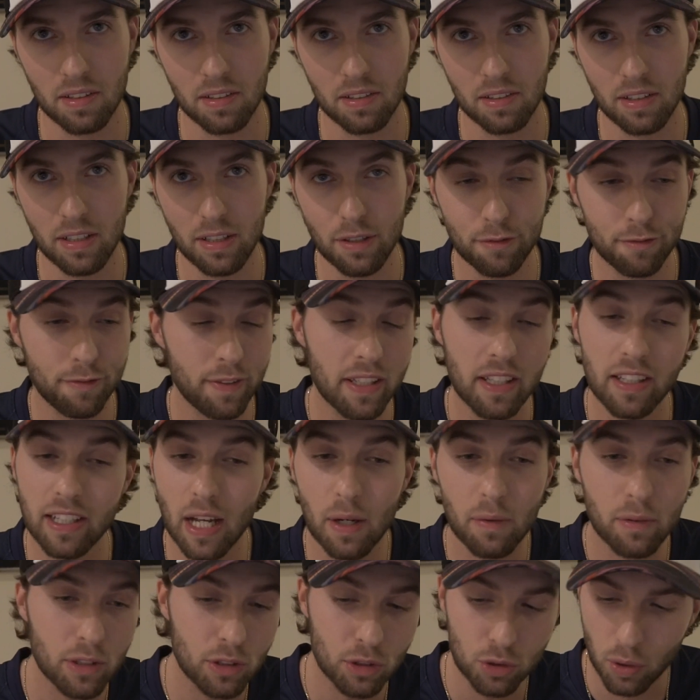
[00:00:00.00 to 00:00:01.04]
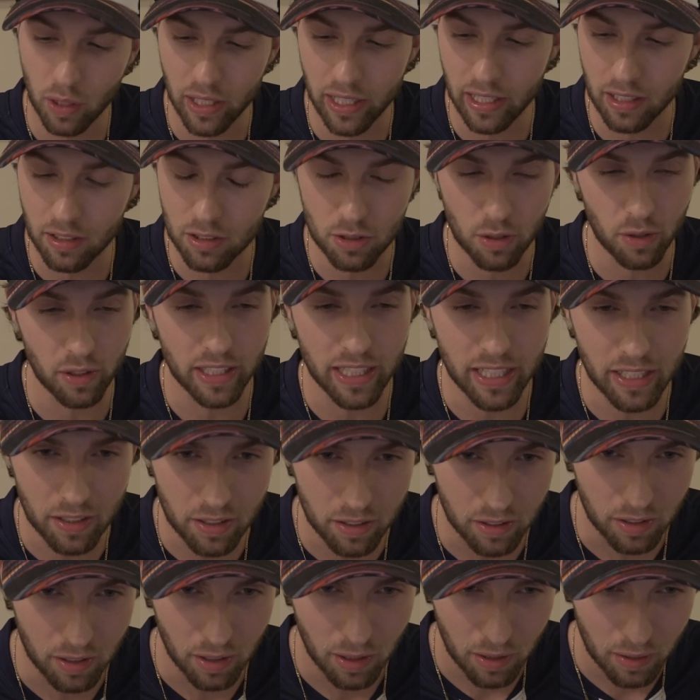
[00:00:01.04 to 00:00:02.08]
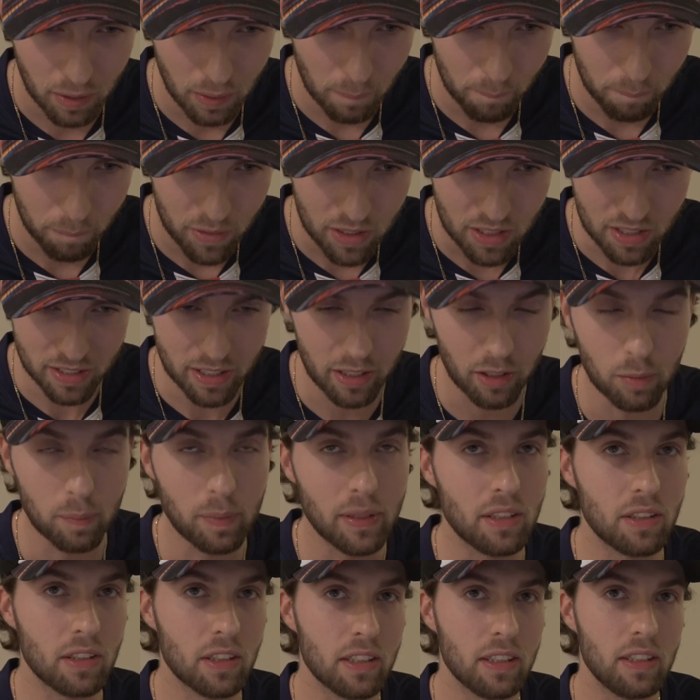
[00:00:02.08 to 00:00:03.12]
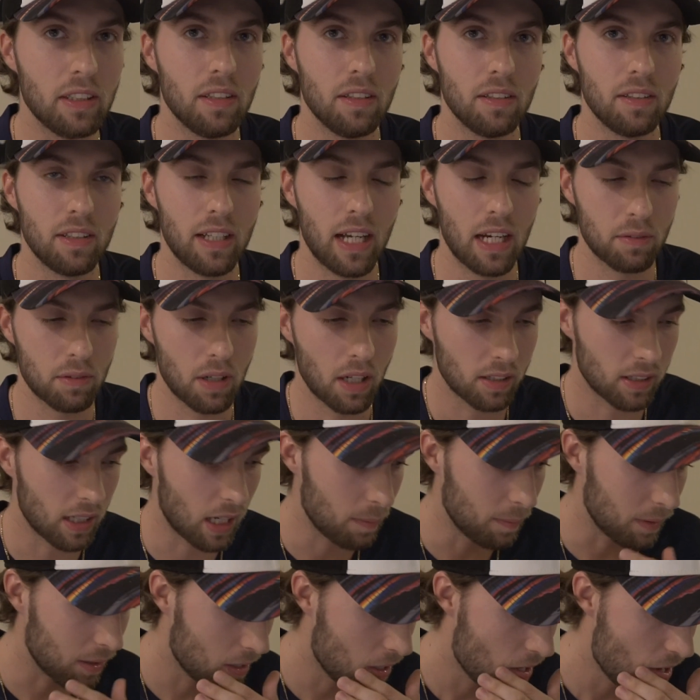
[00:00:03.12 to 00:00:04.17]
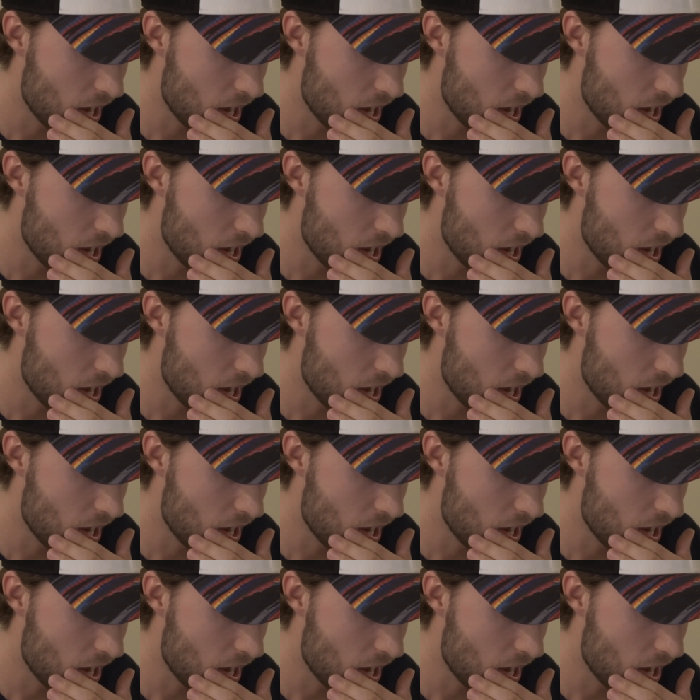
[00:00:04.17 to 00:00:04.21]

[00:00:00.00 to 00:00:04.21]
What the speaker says: He figured out a training so that he could still be good at rock climbing.